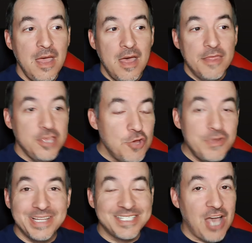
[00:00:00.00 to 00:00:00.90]
The
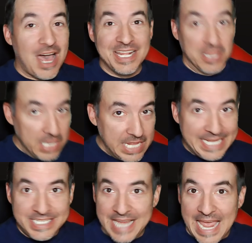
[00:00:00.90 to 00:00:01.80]
Union's got at
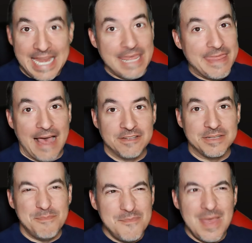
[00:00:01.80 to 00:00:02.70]
least
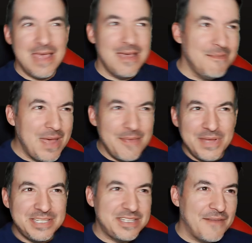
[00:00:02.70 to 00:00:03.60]
80,000, maybe
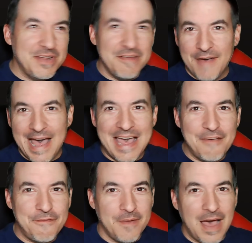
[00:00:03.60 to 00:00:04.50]

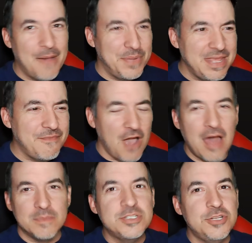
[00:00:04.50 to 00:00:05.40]
75, but they've got
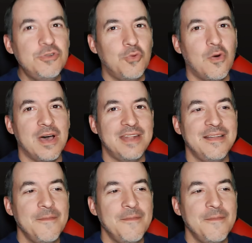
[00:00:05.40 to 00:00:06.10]
them 2 to 1.